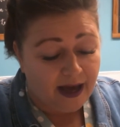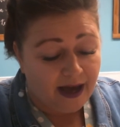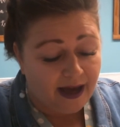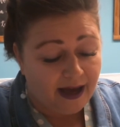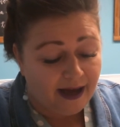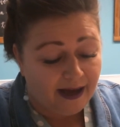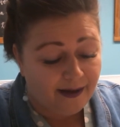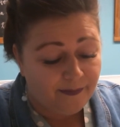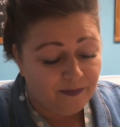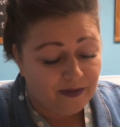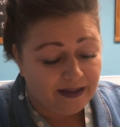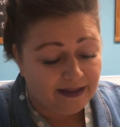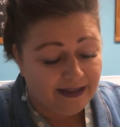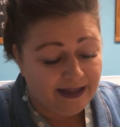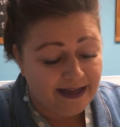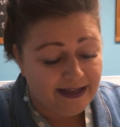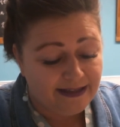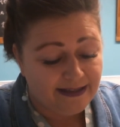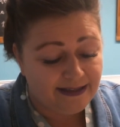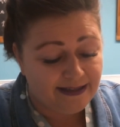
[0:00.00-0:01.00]
Um,
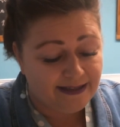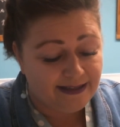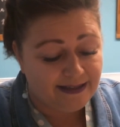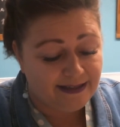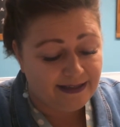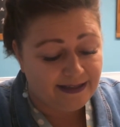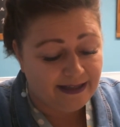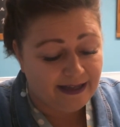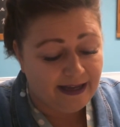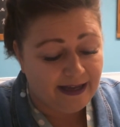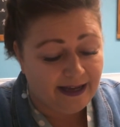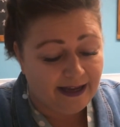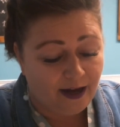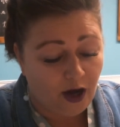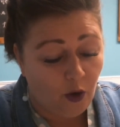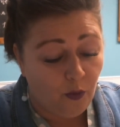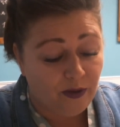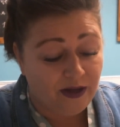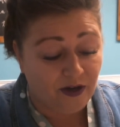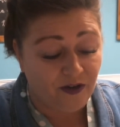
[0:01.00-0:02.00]
let's see.
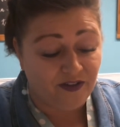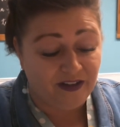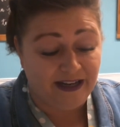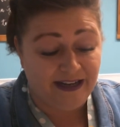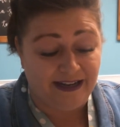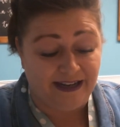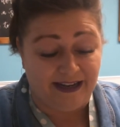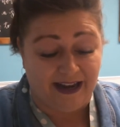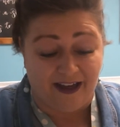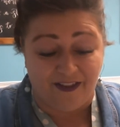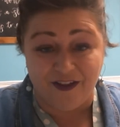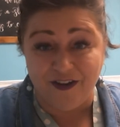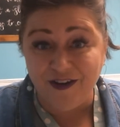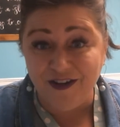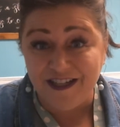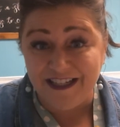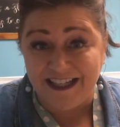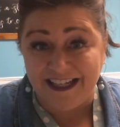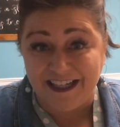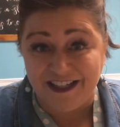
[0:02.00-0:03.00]
Oh, here's another
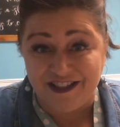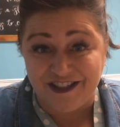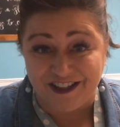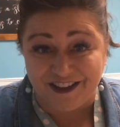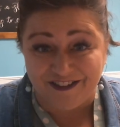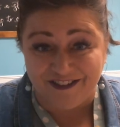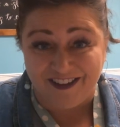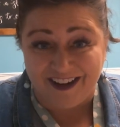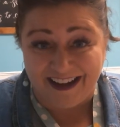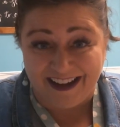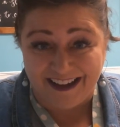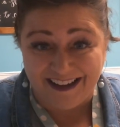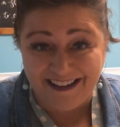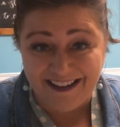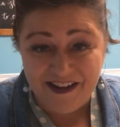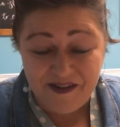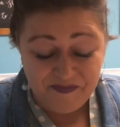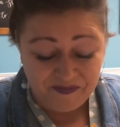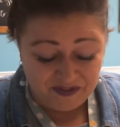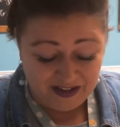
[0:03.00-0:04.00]
teacher
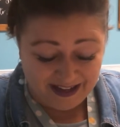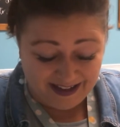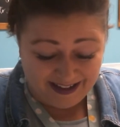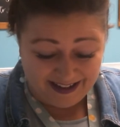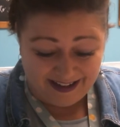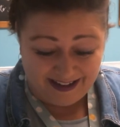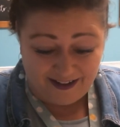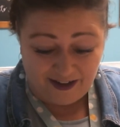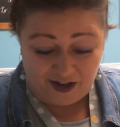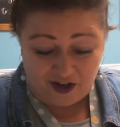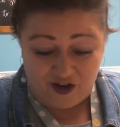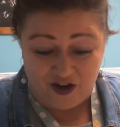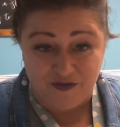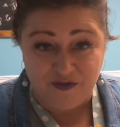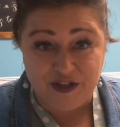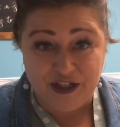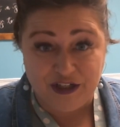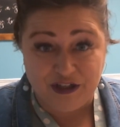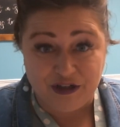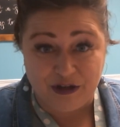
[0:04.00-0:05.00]
one in honor of
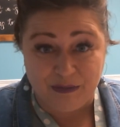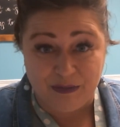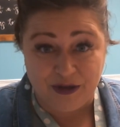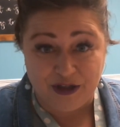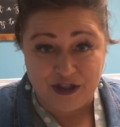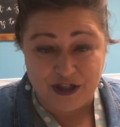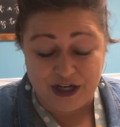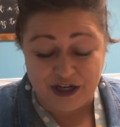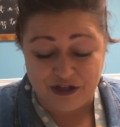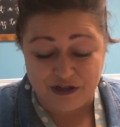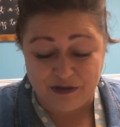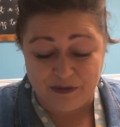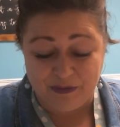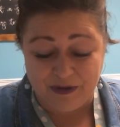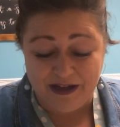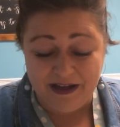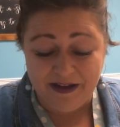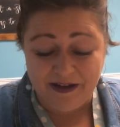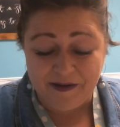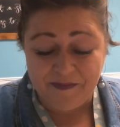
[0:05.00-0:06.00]
Teacher Appreciation
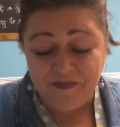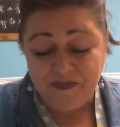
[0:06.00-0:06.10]
Week.